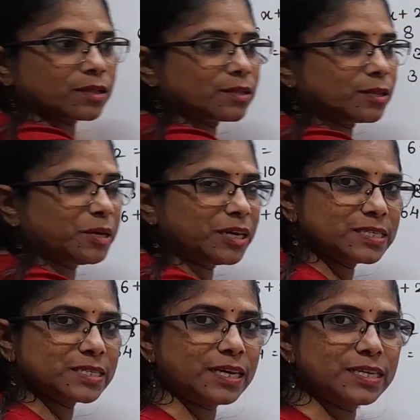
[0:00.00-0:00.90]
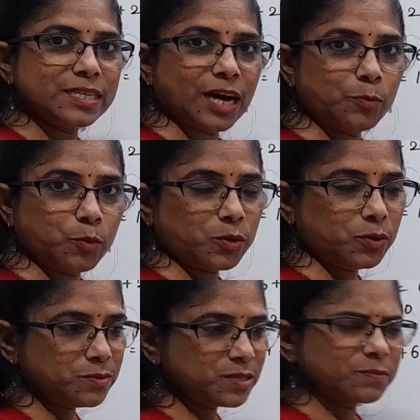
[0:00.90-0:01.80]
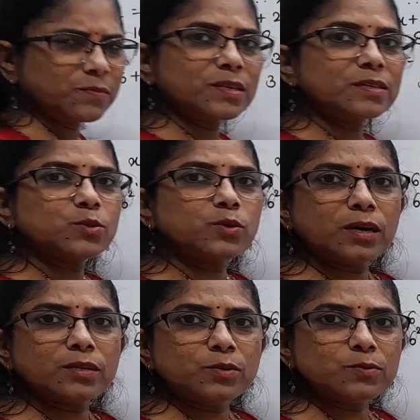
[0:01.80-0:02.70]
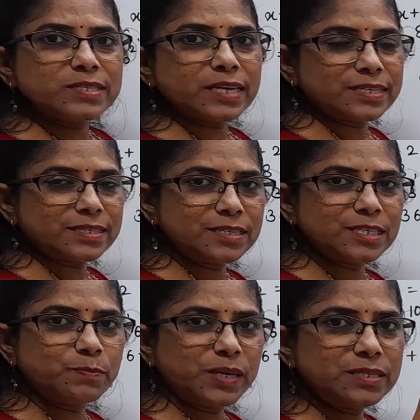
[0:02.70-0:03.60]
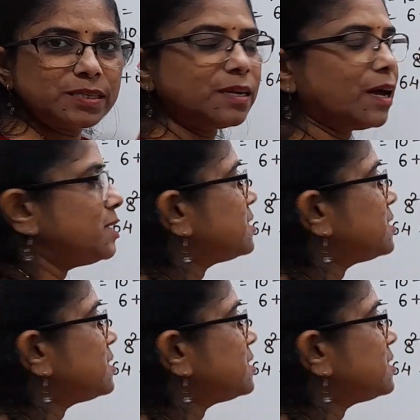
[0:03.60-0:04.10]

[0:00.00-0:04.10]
the biggest side is hypotenuse, so the other 2 sides, that is base and height,